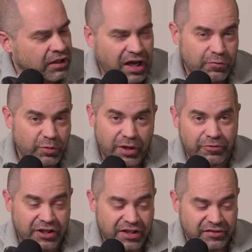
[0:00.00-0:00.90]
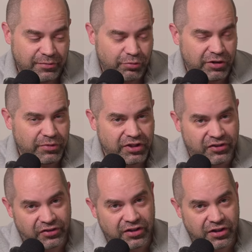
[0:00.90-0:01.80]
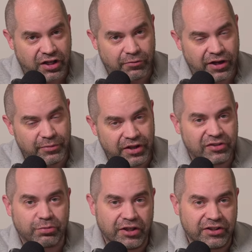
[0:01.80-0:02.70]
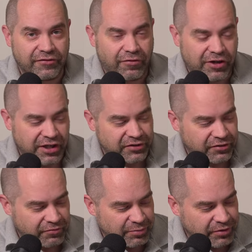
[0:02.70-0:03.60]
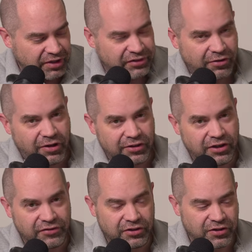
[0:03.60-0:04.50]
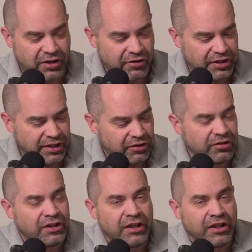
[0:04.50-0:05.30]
I will be upgrading that at some point, but the sixteen gig of RAM is plenty for running instant replay, so I don't have to do that right now.